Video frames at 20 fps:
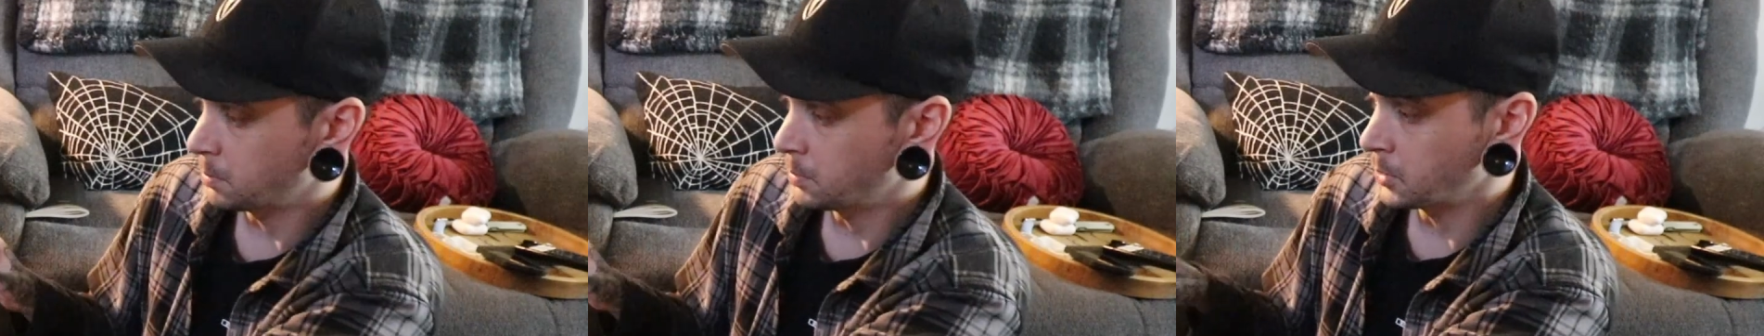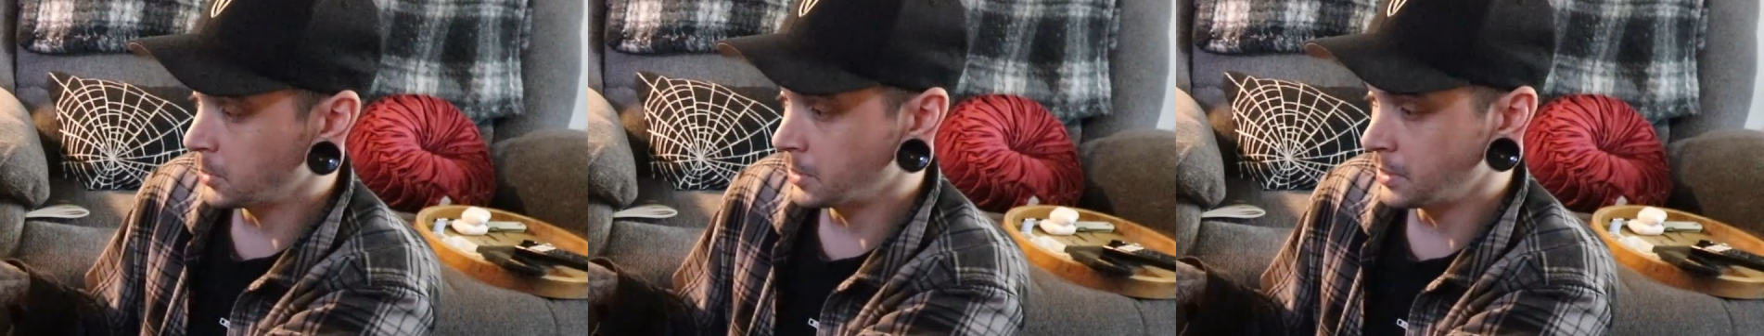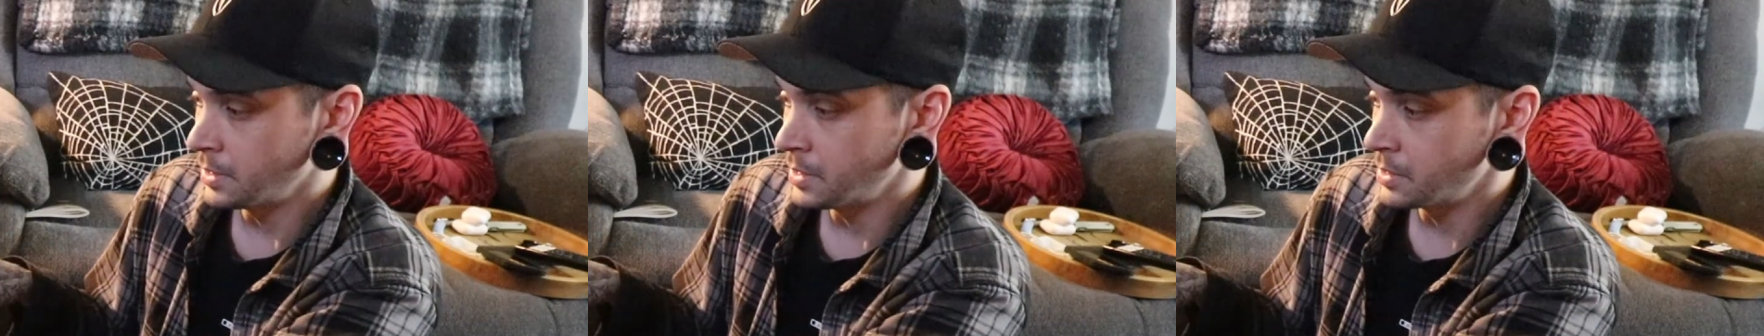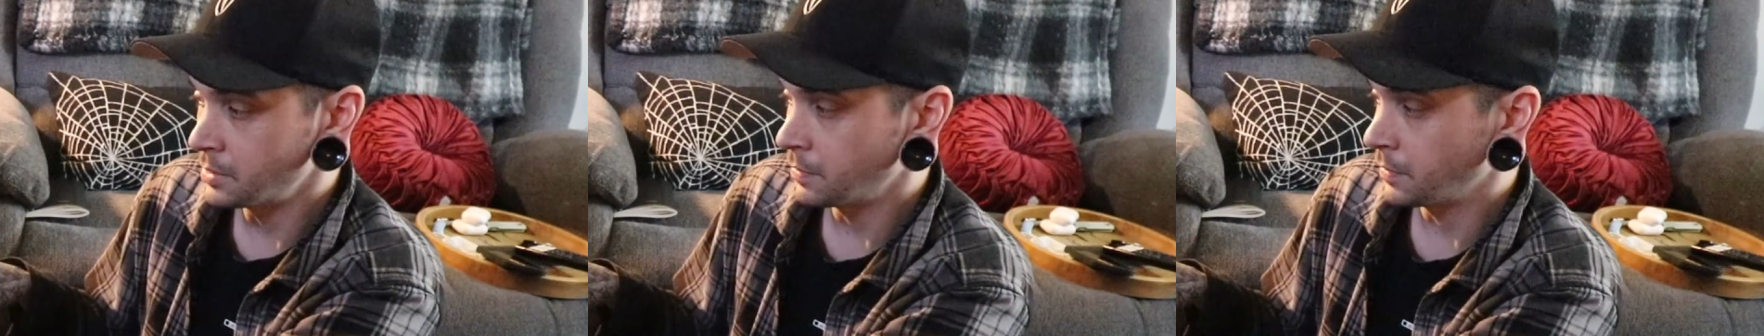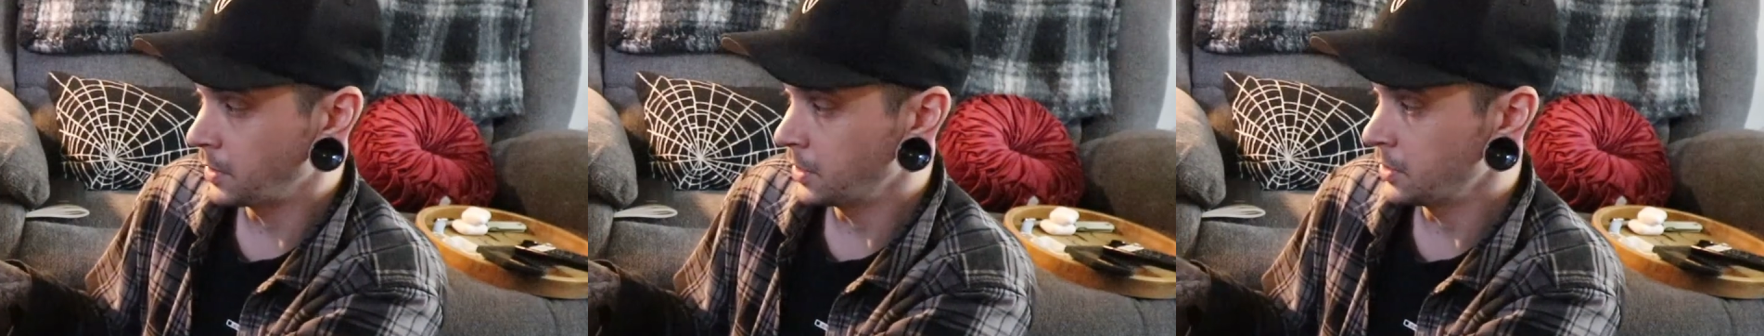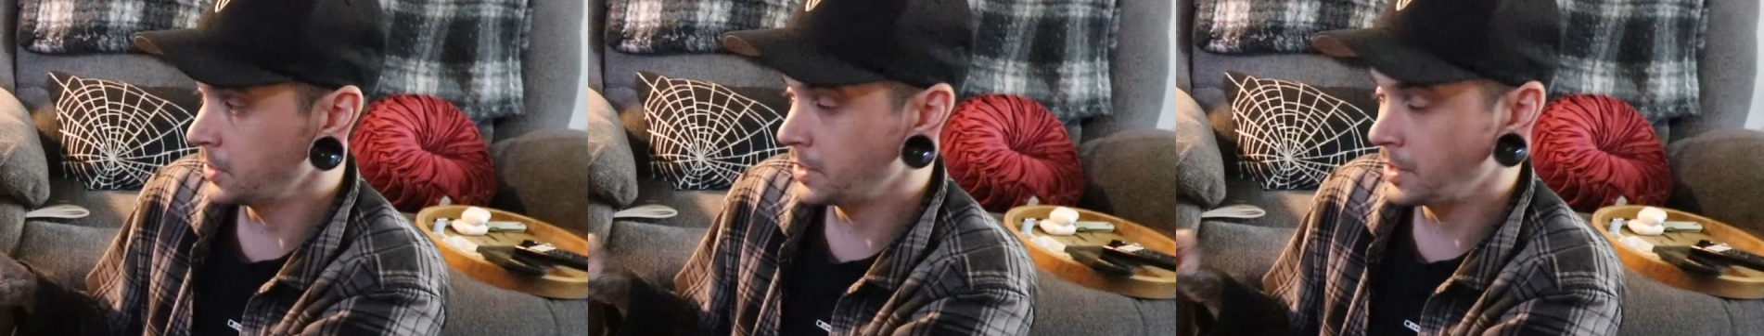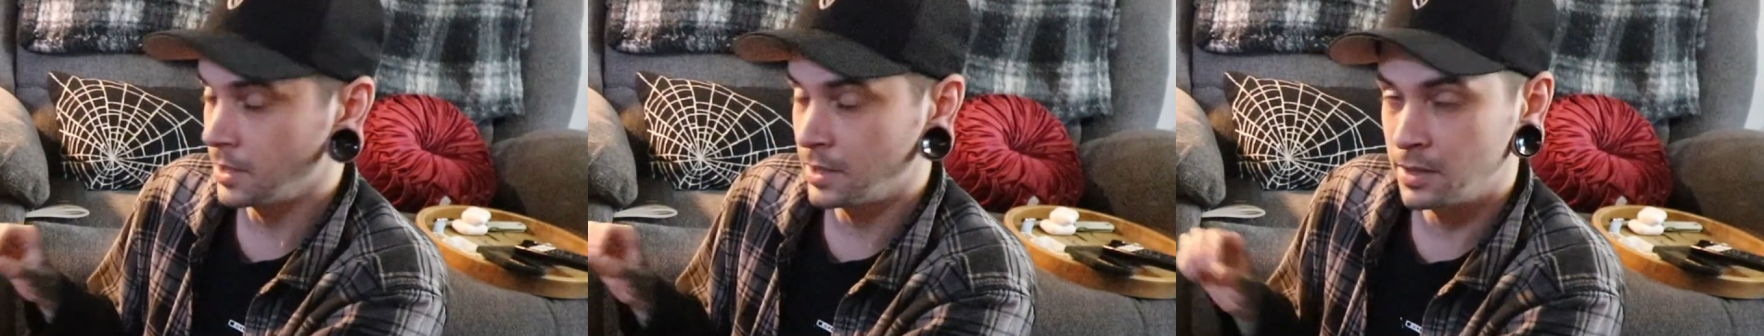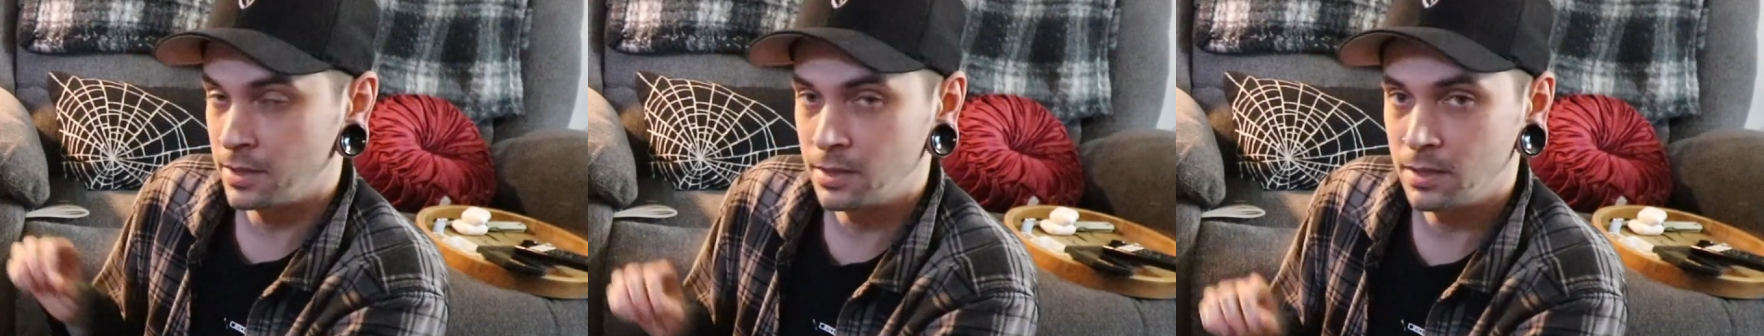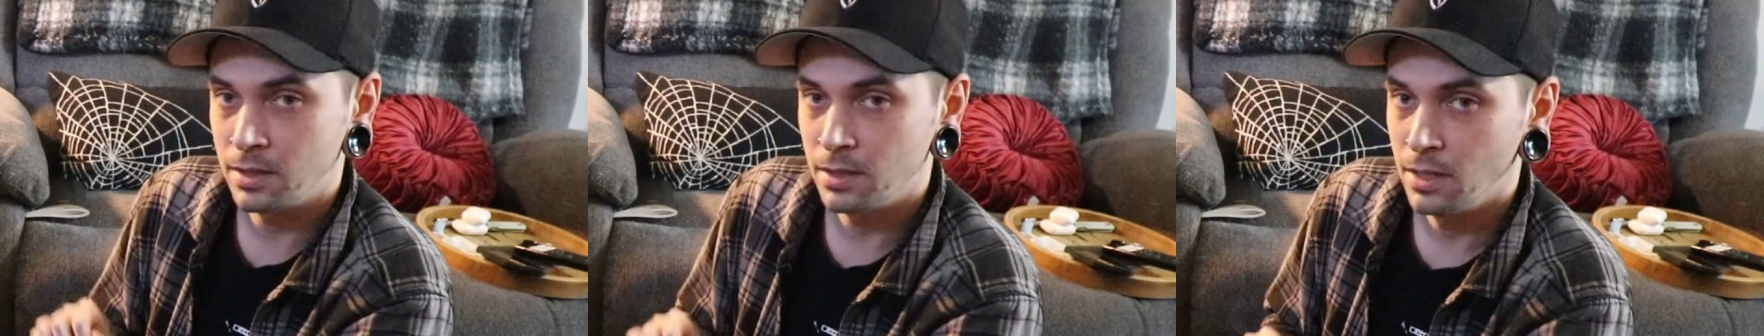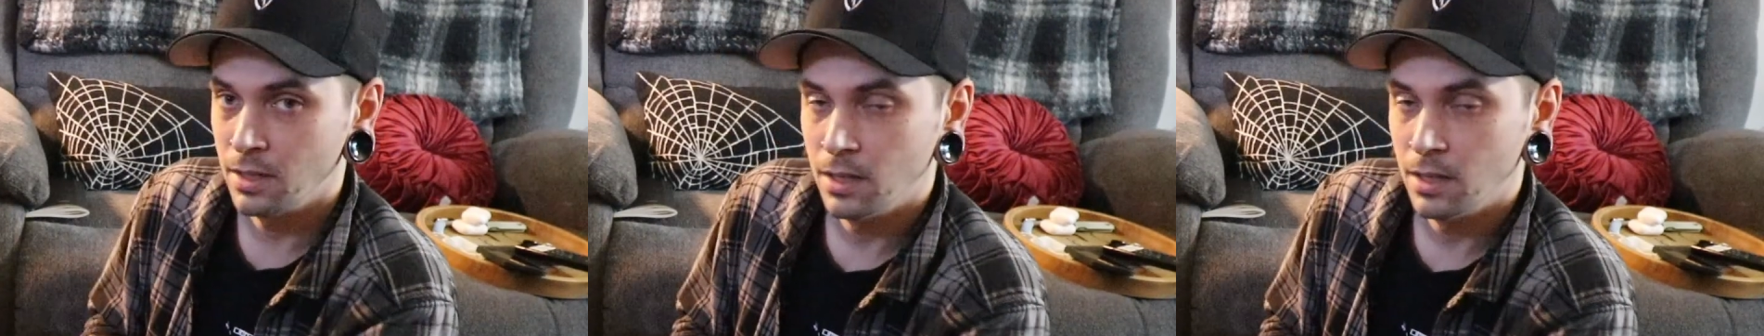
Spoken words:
more of these fern things,